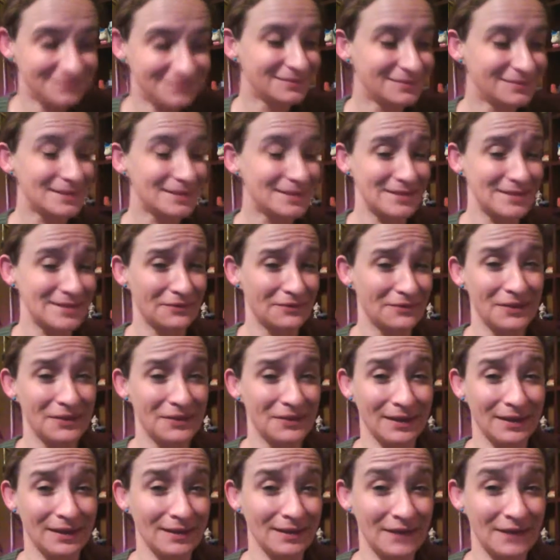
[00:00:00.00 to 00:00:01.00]
Because everything
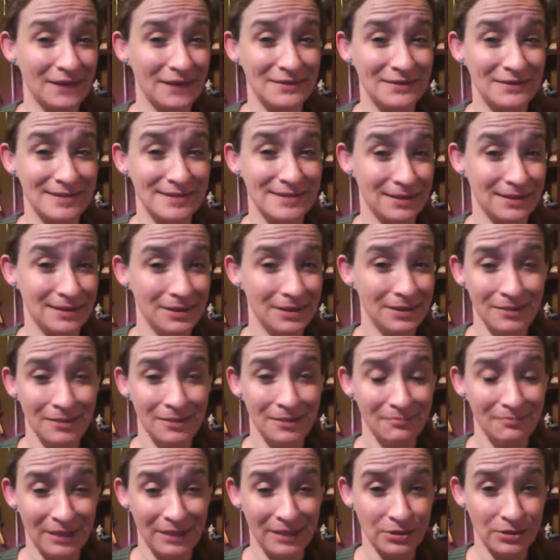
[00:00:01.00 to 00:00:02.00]
in life is a
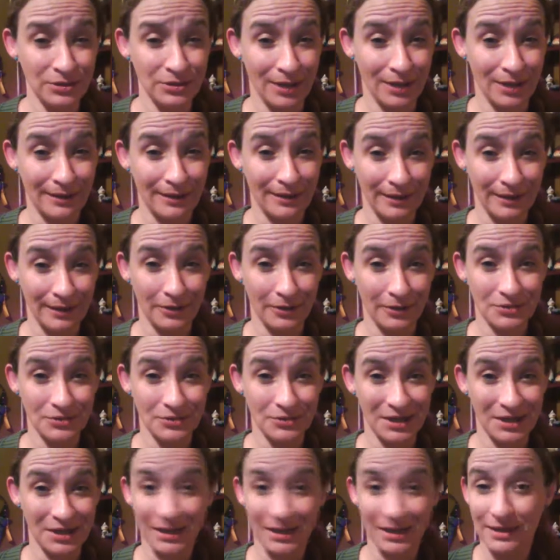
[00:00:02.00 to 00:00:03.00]
big, giant,
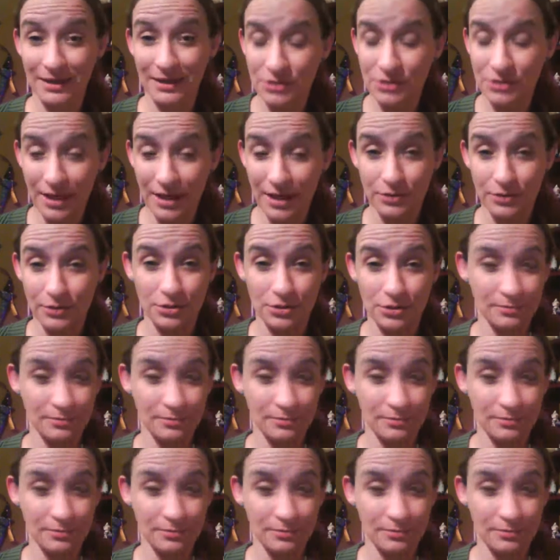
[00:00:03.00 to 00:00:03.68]
energetic exchange.